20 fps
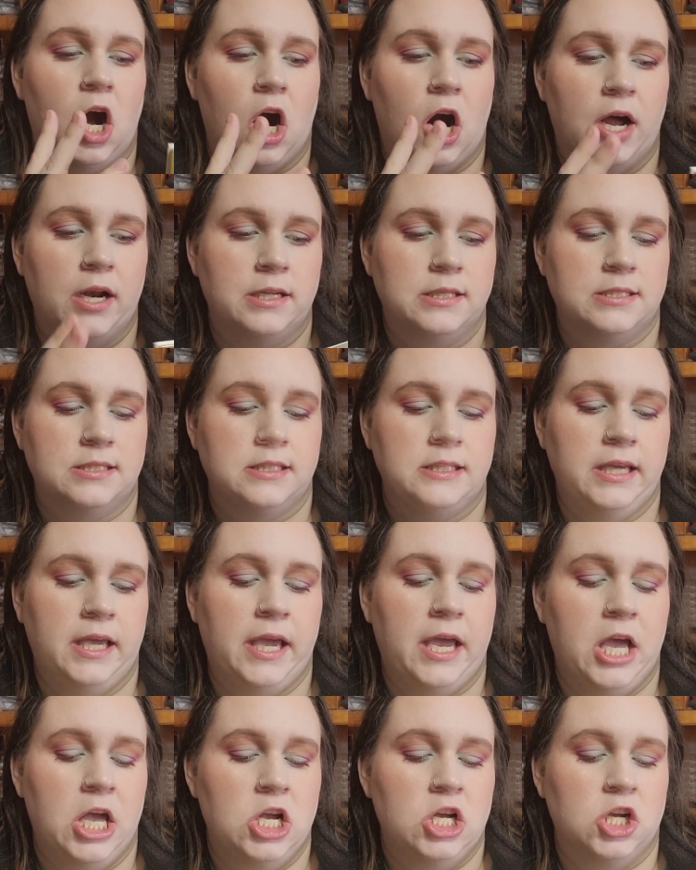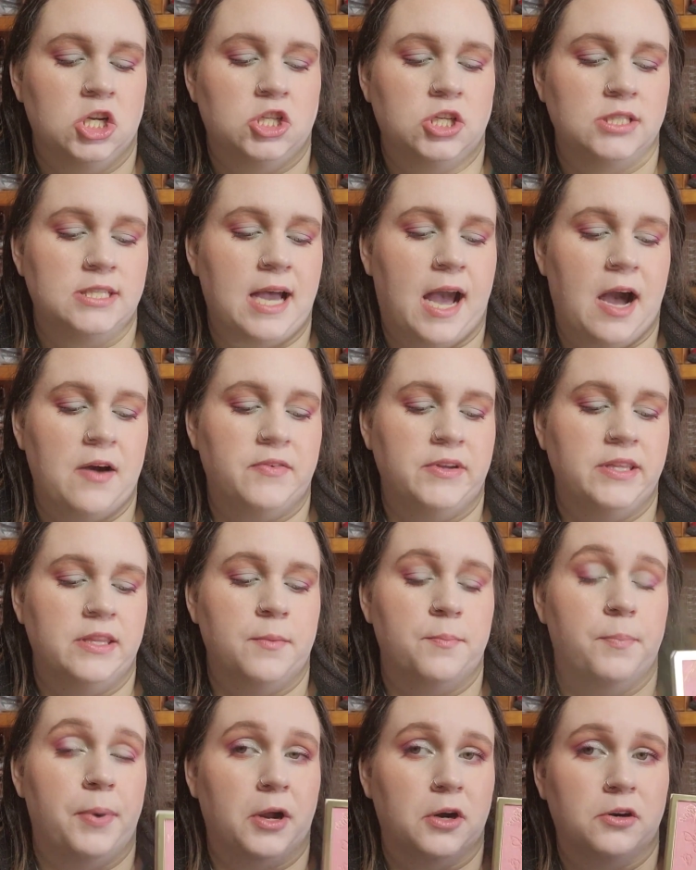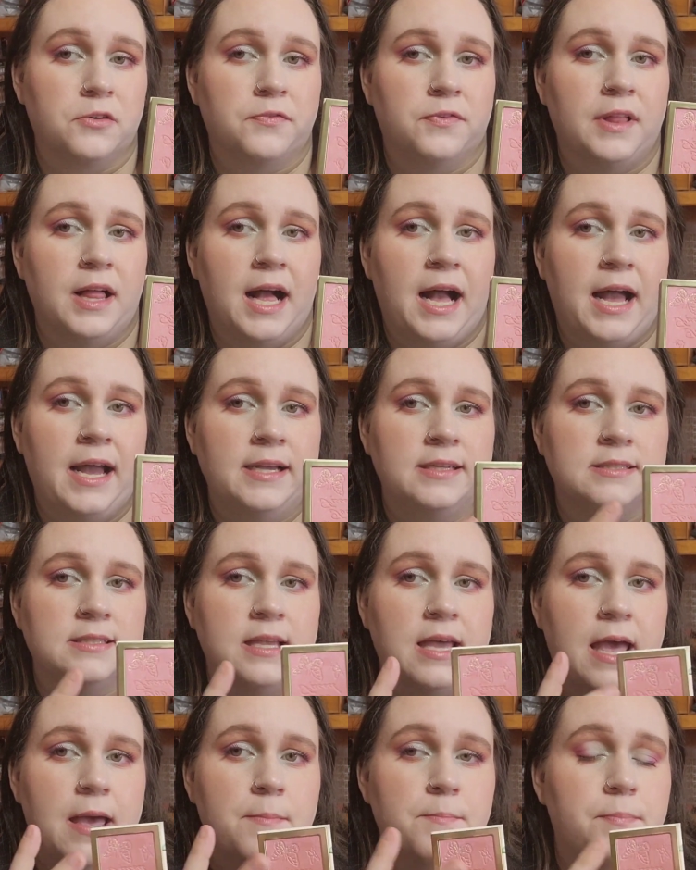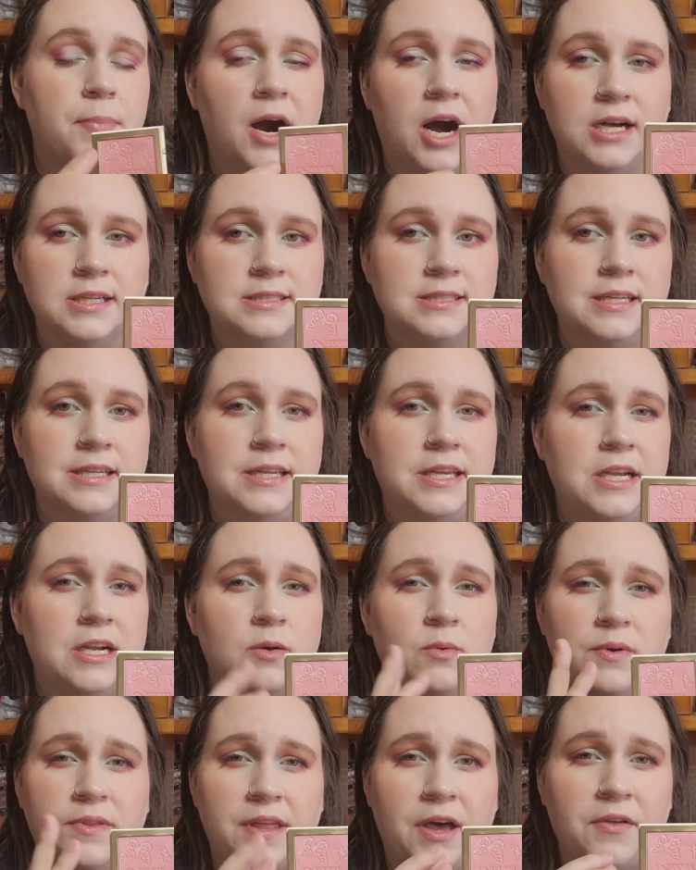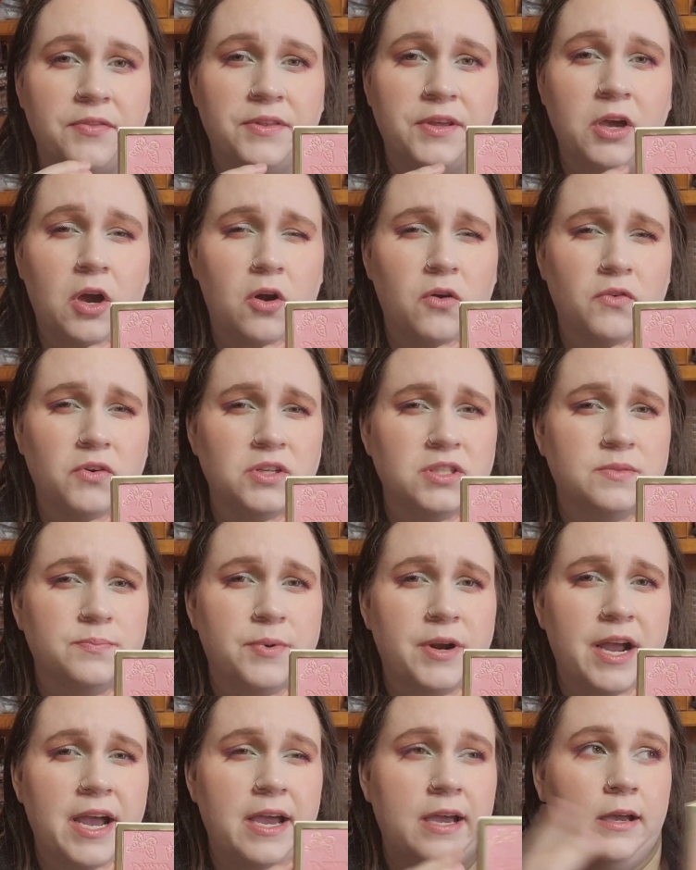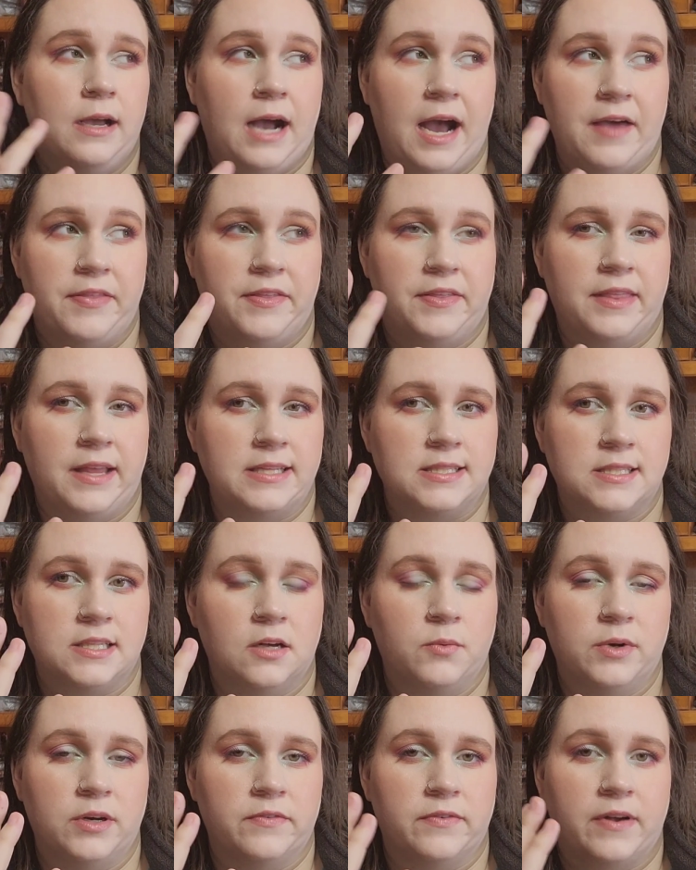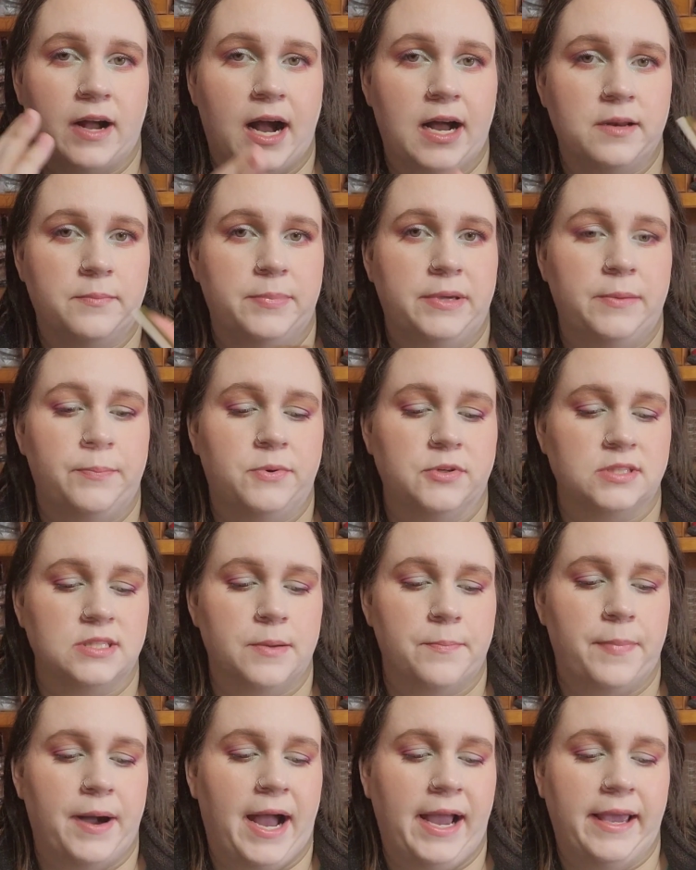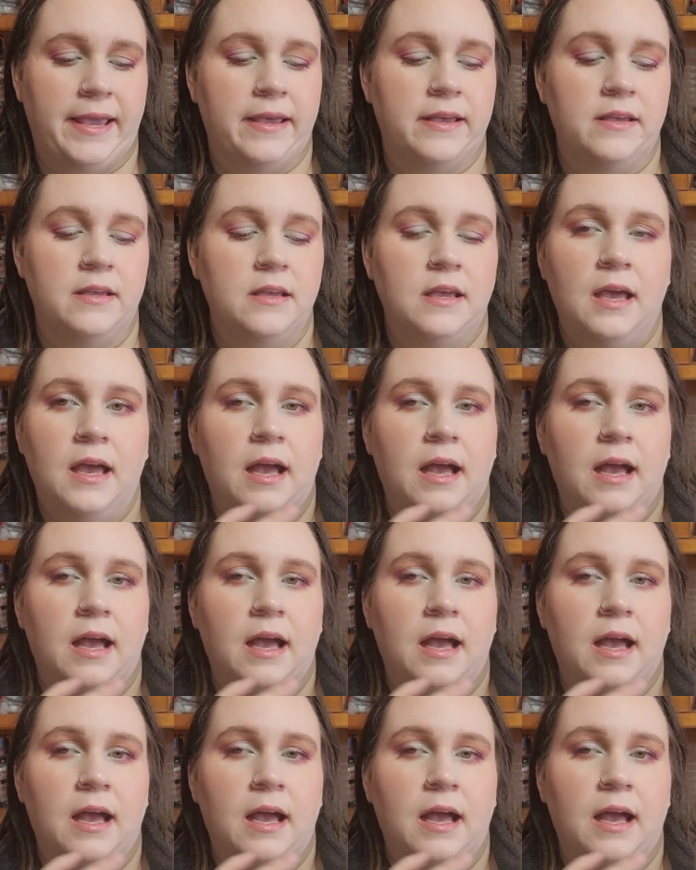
Honestly, just having the butterflies embossed in here without the overspray, I think that still would have gotten people to buy it.